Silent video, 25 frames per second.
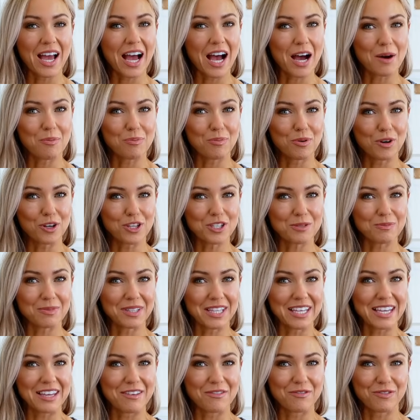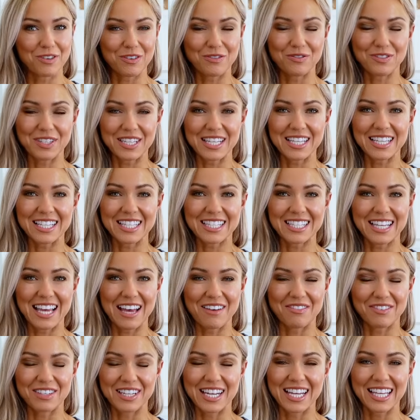approximately
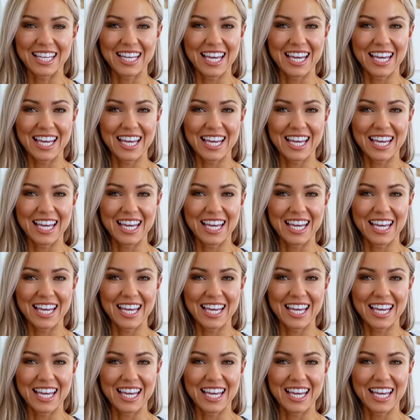57